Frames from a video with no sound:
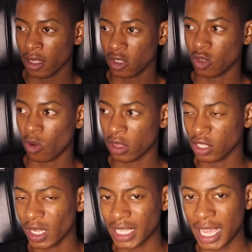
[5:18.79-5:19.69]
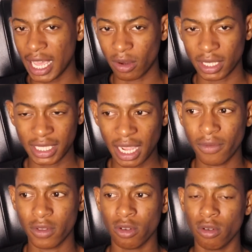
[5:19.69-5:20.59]
So this one here, it was
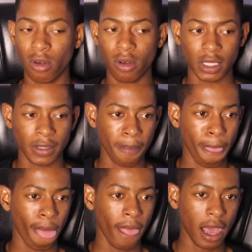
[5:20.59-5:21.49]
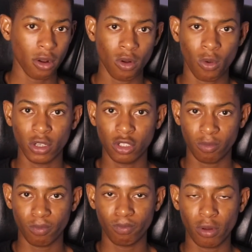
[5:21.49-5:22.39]
tough, because I don't know where to
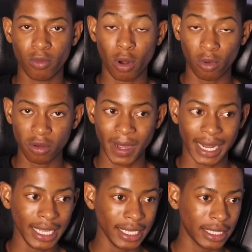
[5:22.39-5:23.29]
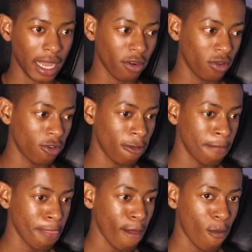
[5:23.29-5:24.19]
promote my links. I don't
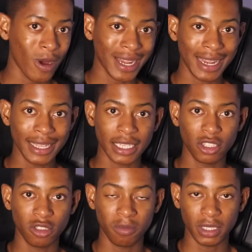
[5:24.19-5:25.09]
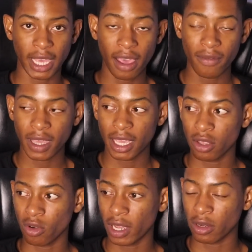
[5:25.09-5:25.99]
know what links I should be having,
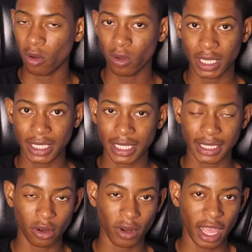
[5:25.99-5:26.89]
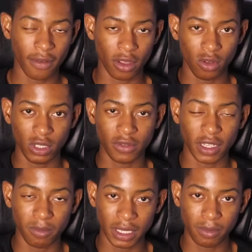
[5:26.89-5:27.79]
and all these things. I don't have a huge
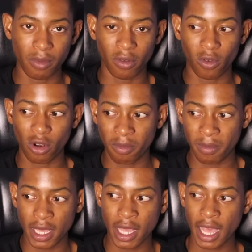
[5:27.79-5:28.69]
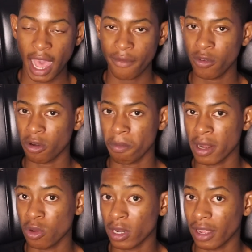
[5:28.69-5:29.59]
fan base, people following me. I haven't got
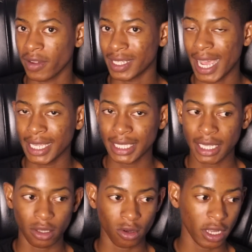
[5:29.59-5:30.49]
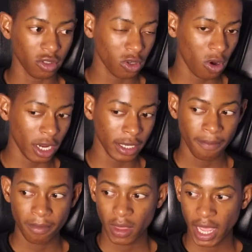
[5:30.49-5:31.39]
money on advertising, and so on.
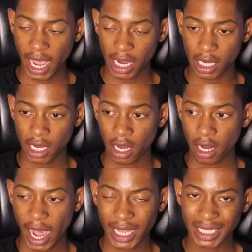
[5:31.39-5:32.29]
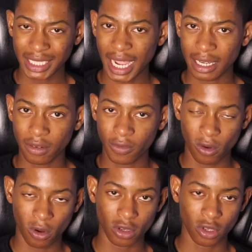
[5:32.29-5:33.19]
And I just done it
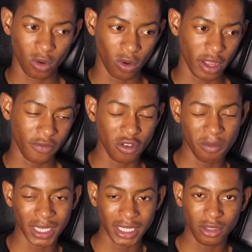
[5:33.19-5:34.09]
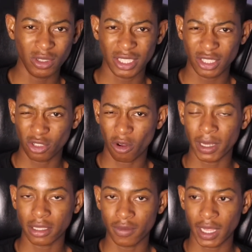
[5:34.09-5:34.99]
for, a few months just to show
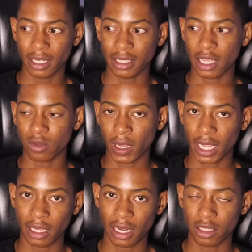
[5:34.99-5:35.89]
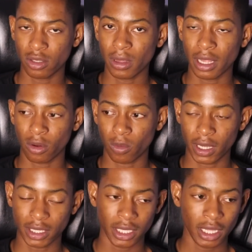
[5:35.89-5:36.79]
myself that it does work. And then I saw that it
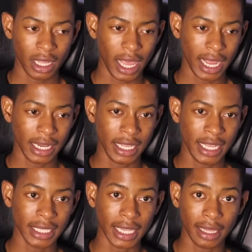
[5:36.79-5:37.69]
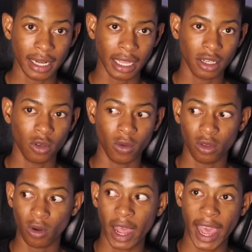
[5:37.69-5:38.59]
works. And yes, I didn't get to
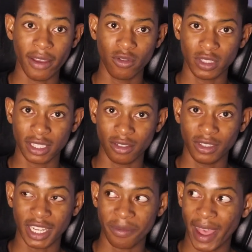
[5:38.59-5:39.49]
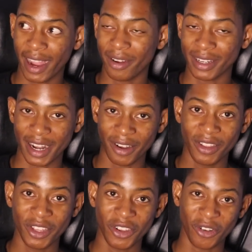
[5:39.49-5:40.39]
withdraw. I have to still check my account now,
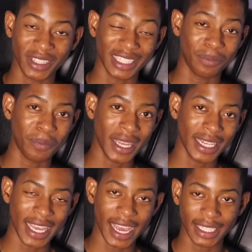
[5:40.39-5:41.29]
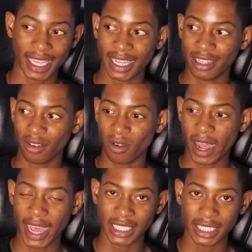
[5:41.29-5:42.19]
because it's been years. And,
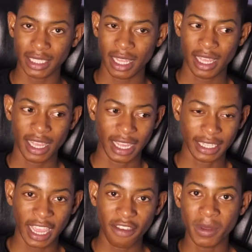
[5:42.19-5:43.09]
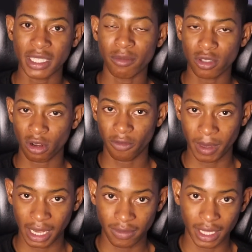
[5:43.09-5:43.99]
it gave me some sort of
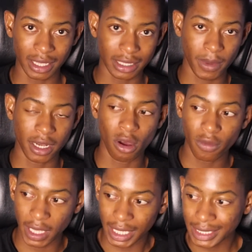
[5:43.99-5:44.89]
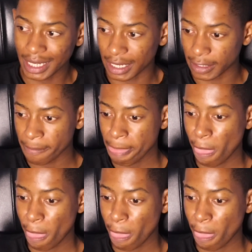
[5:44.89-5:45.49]
belief that there's money off the internet.